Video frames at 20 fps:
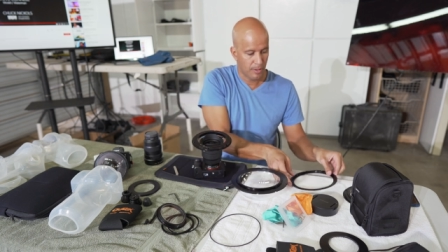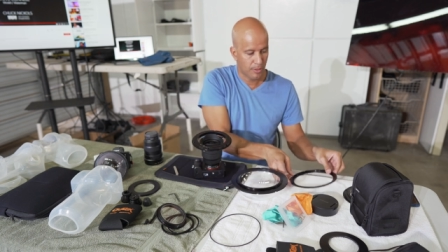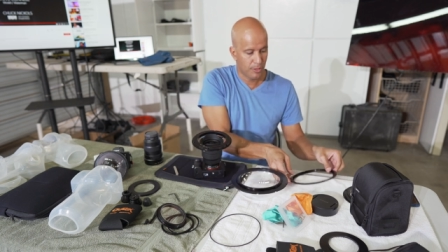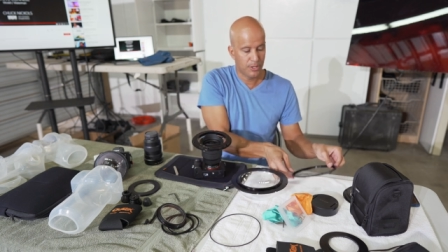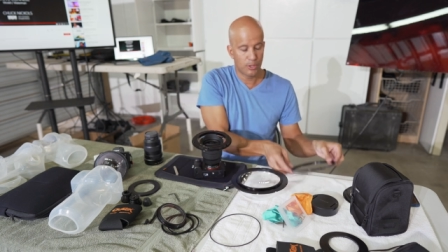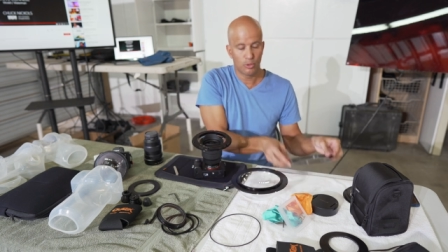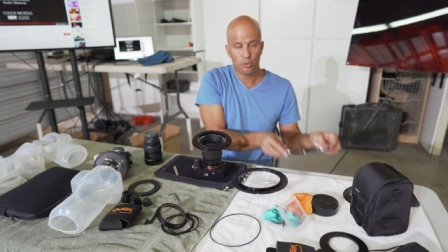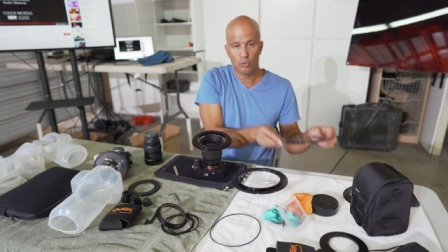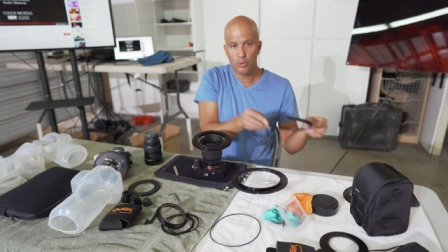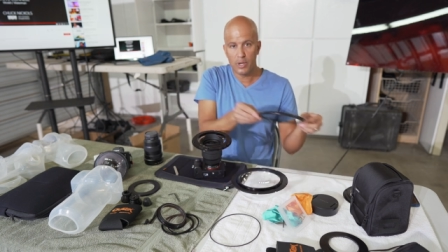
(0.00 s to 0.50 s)

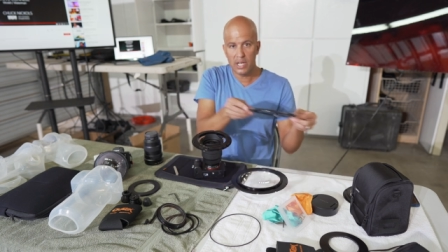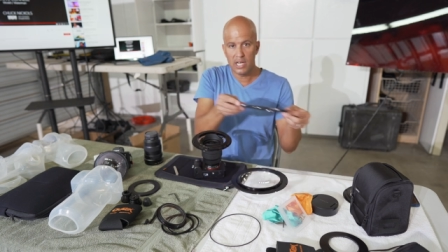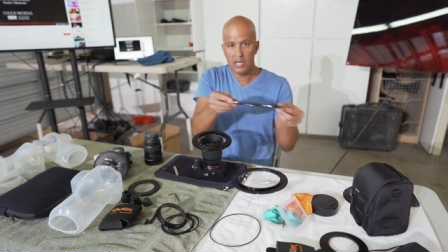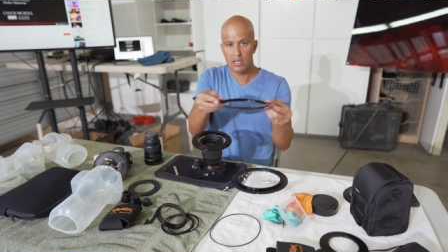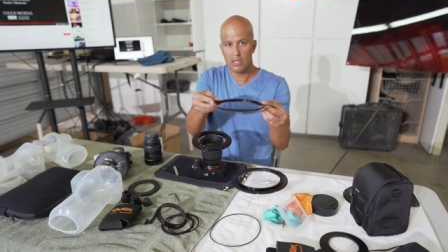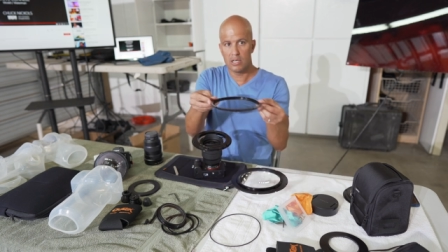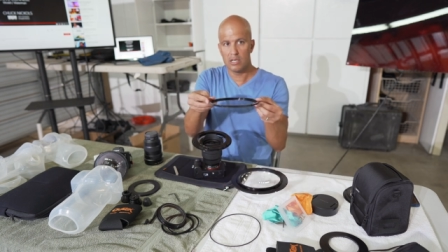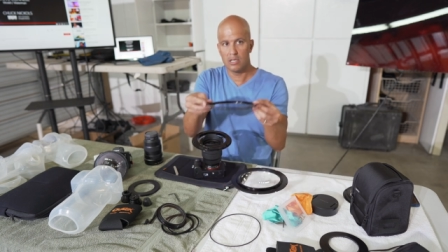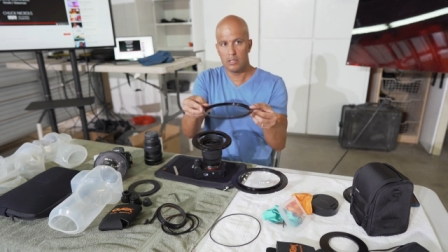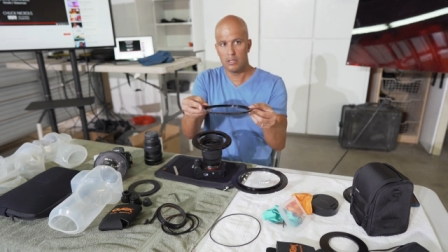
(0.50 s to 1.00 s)
the
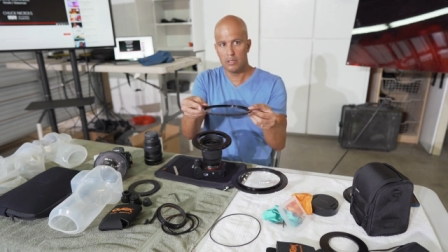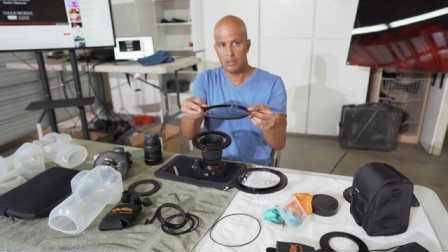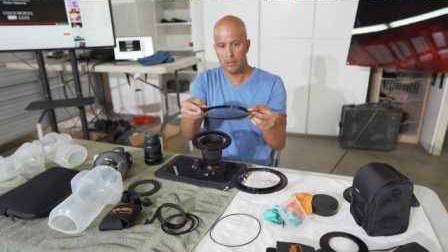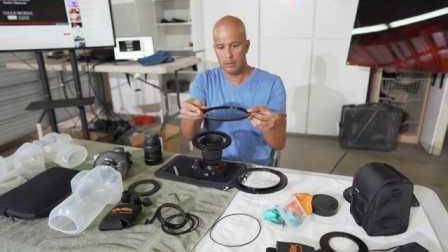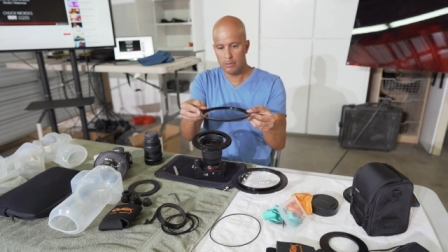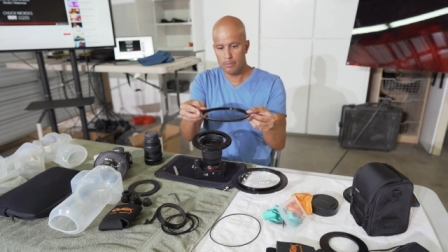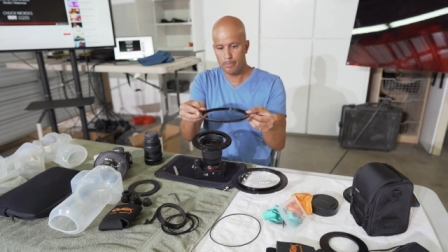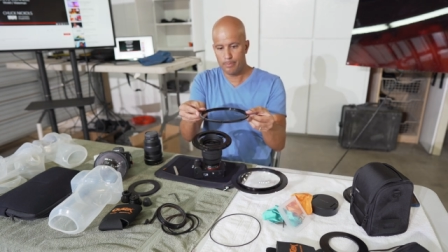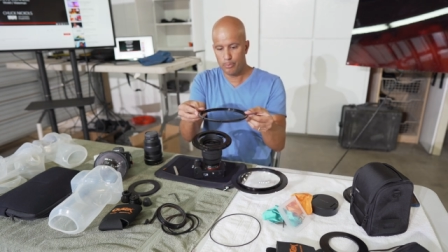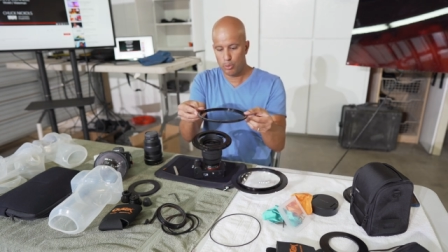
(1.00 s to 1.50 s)
rear
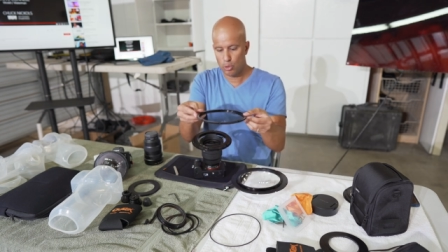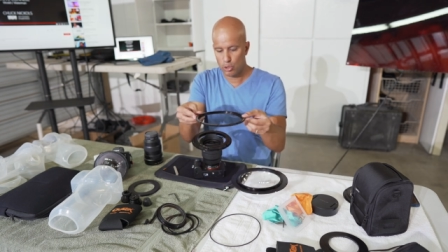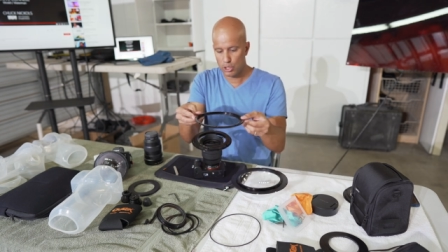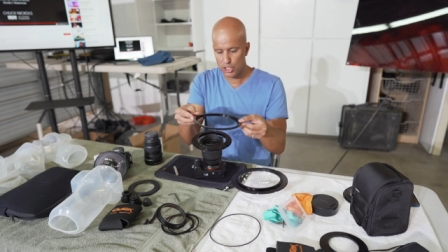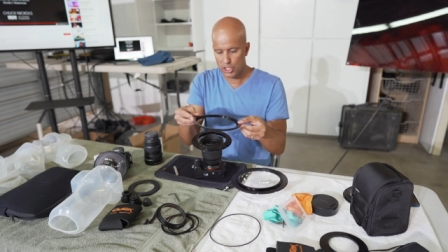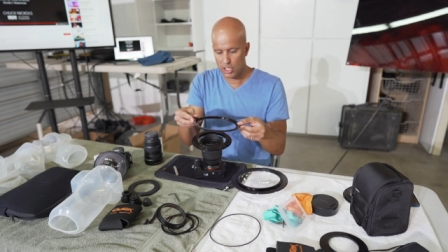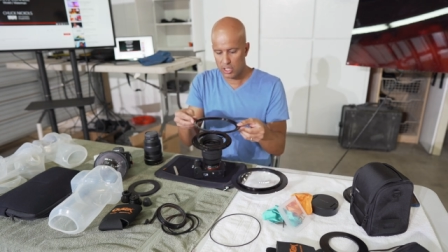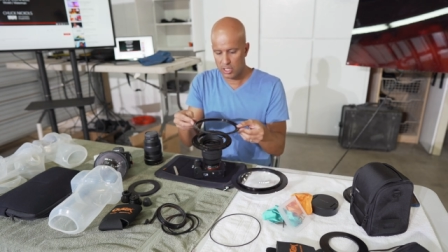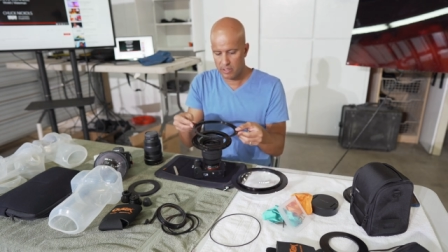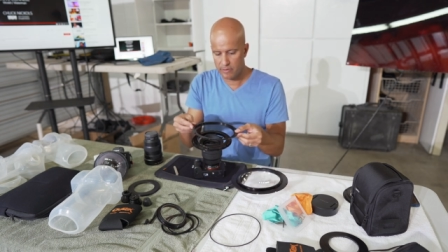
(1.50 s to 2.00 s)

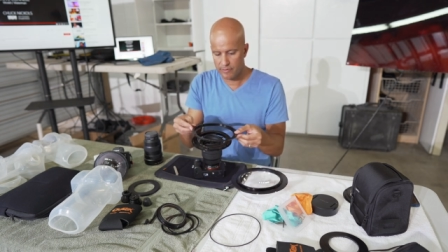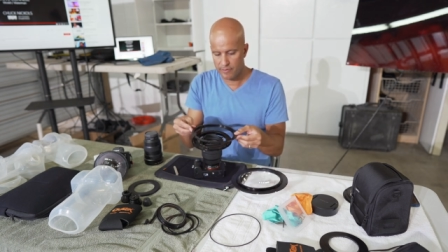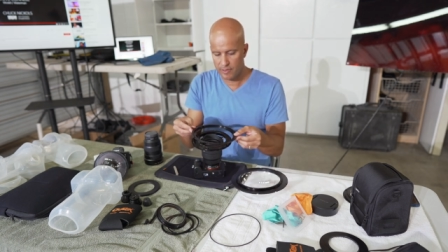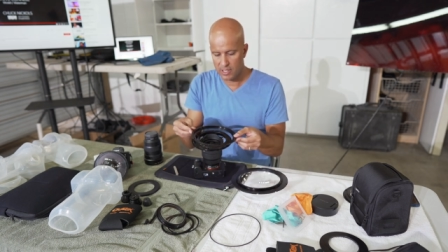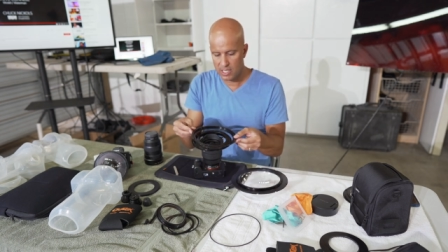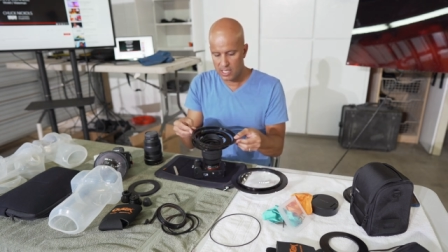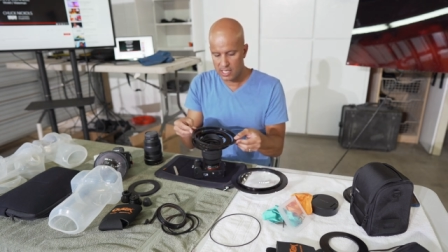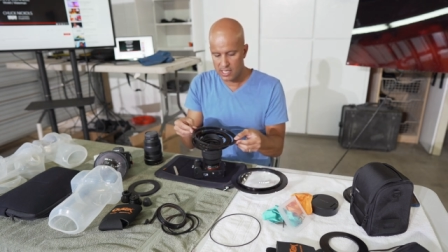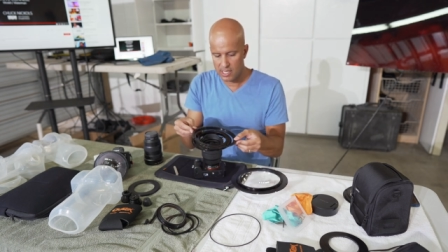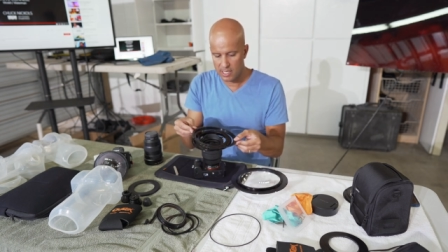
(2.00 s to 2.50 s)
portion
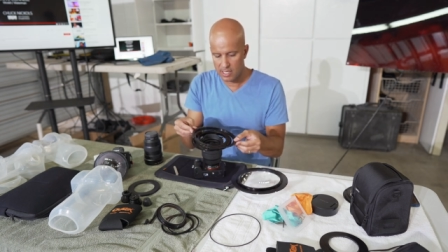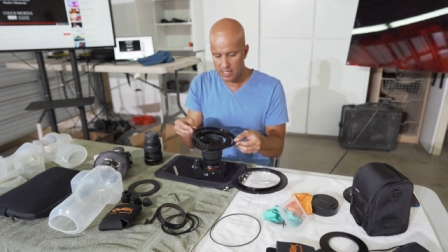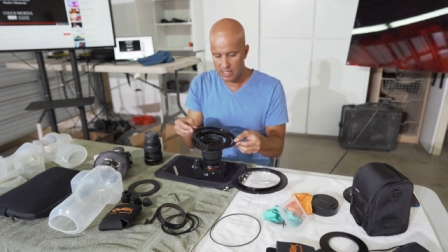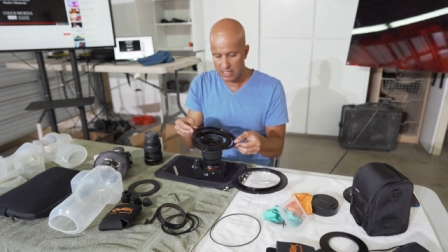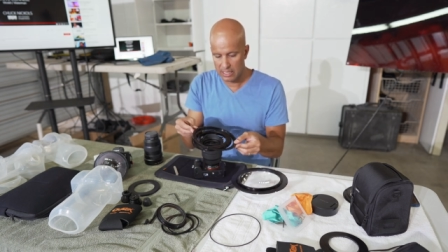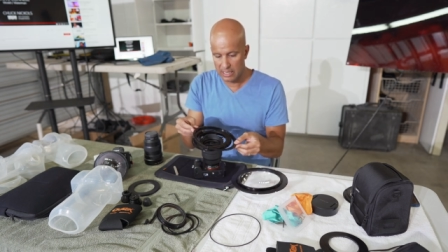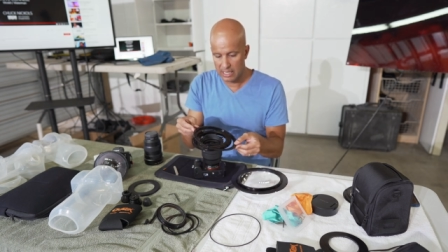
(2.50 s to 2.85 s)
of the uh,